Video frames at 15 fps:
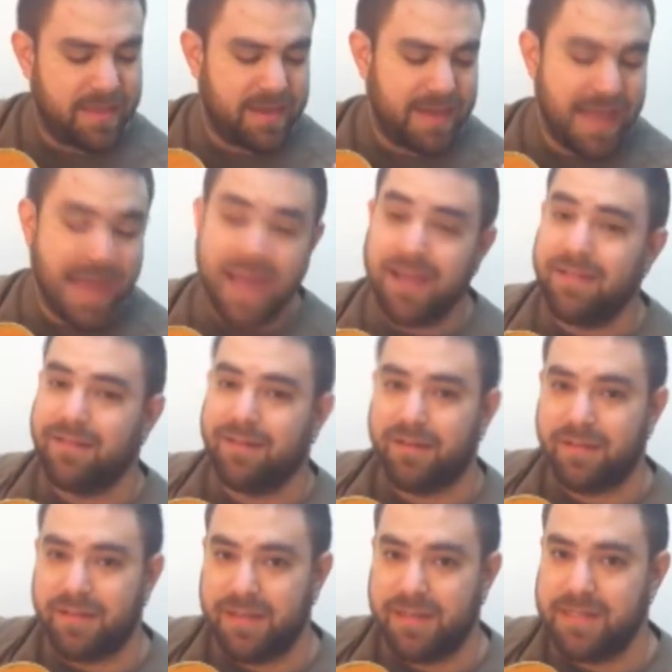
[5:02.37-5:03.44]
then 8
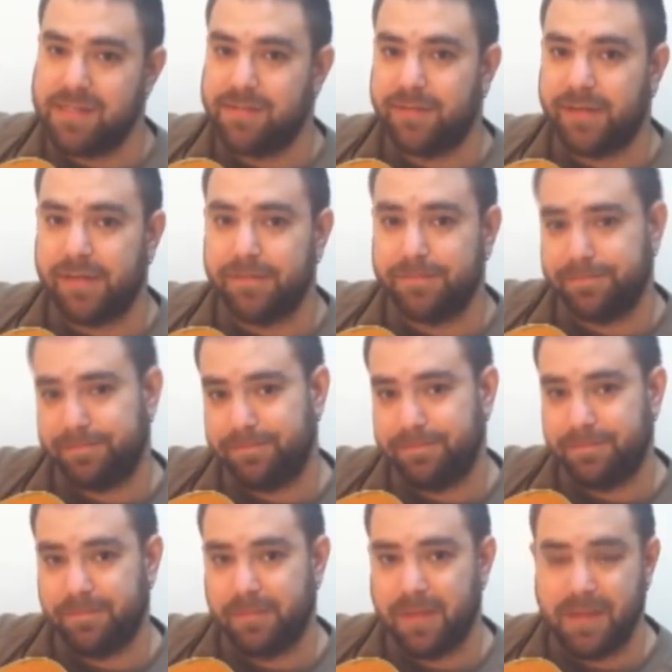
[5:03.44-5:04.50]
on the E string,
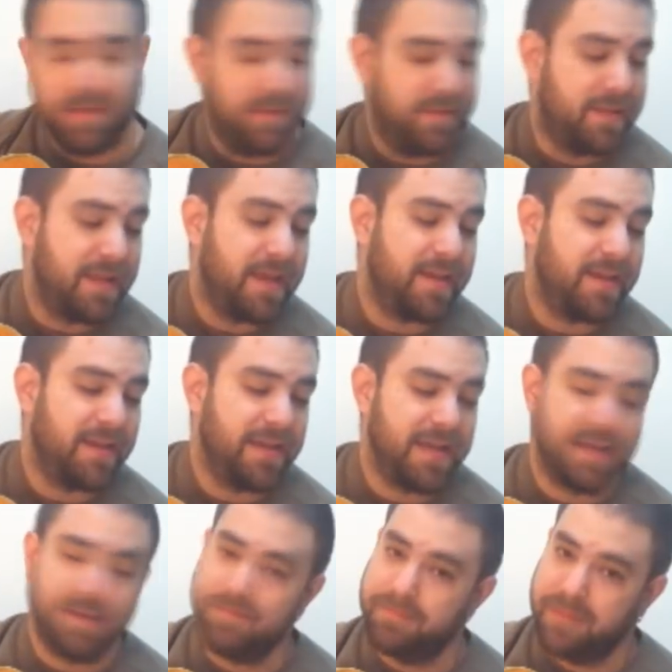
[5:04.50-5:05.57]
then
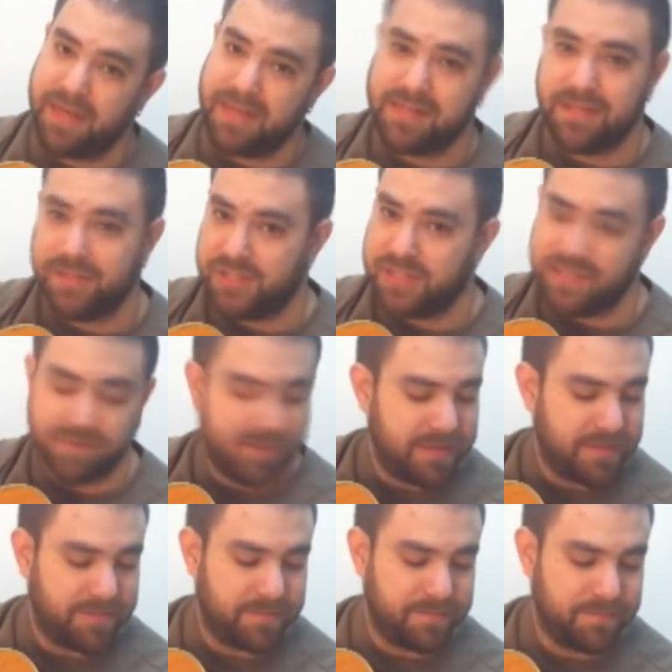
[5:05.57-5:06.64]
again bass and G
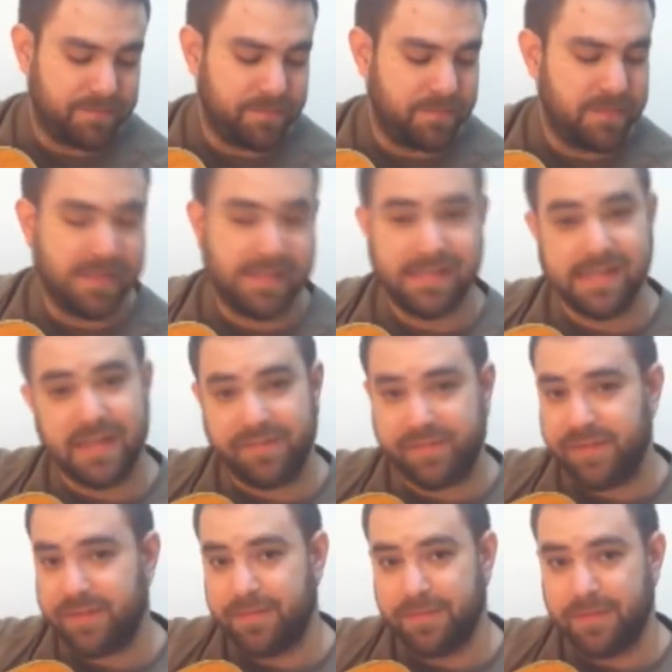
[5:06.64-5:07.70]
string,
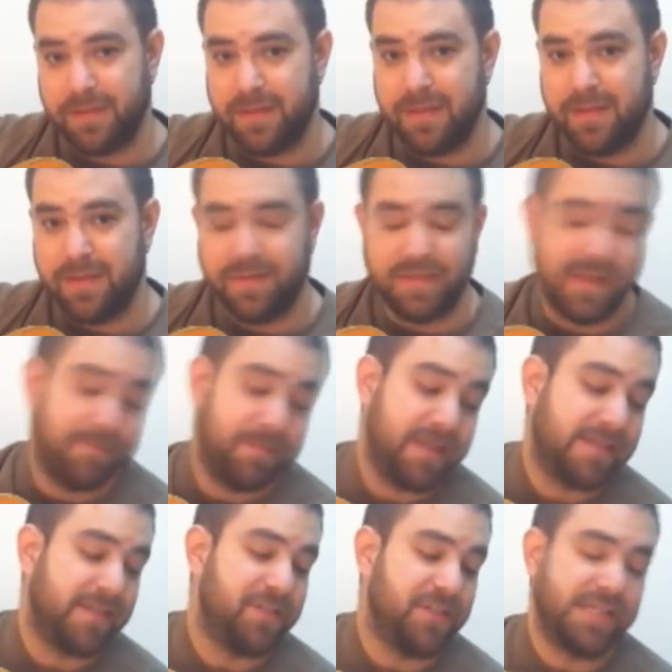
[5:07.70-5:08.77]
7, then
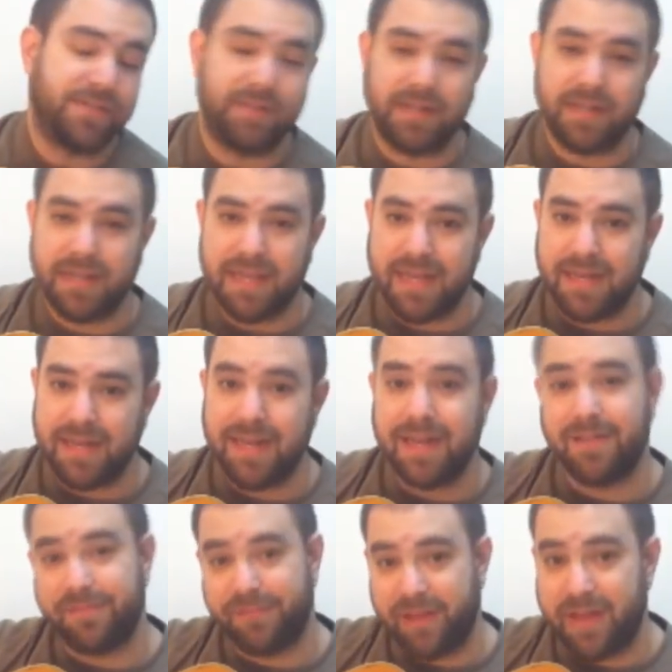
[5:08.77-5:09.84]
bass and G string again,
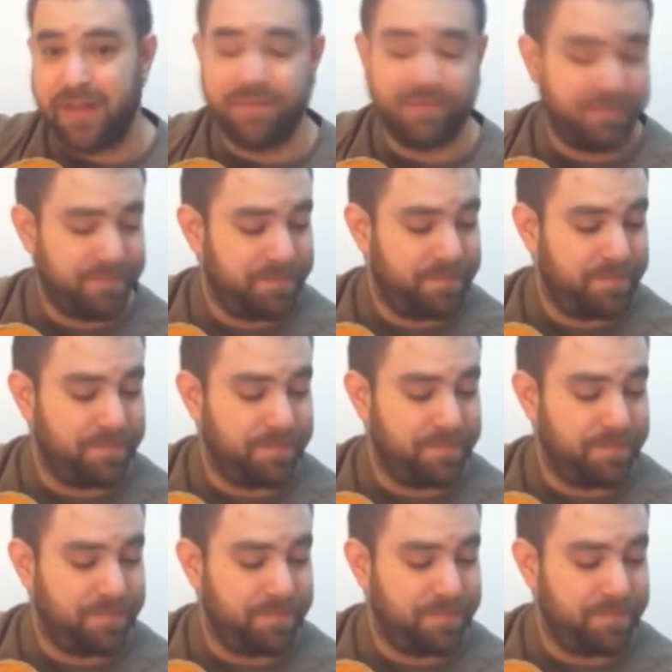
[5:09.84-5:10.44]
and 5,